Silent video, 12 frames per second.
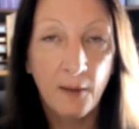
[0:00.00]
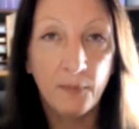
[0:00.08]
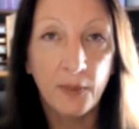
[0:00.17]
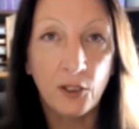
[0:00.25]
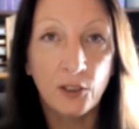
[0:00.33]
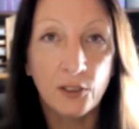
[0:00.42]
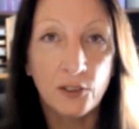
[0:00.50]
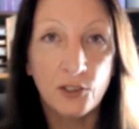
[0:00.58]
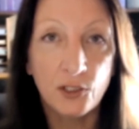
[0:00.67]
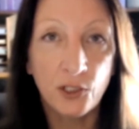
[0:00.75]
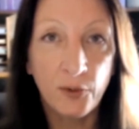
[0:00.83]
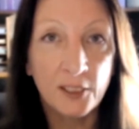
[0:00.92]

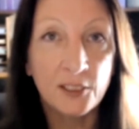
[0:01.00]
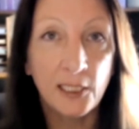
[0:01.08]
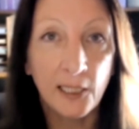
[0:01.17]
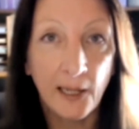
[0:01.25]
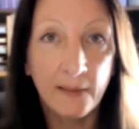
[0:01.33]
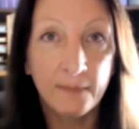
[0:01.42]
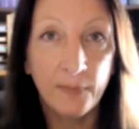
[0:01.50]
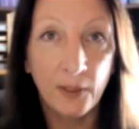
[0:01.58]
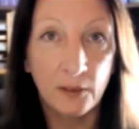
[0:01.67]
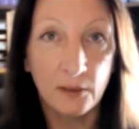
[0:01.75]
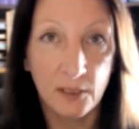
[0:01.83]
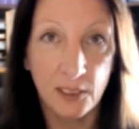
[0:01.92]
because you actually can
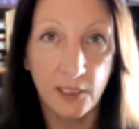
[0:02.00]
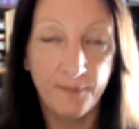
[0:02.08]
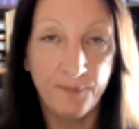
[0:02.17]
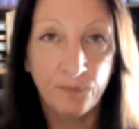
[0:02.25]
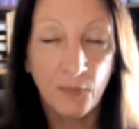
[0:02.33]
pass it.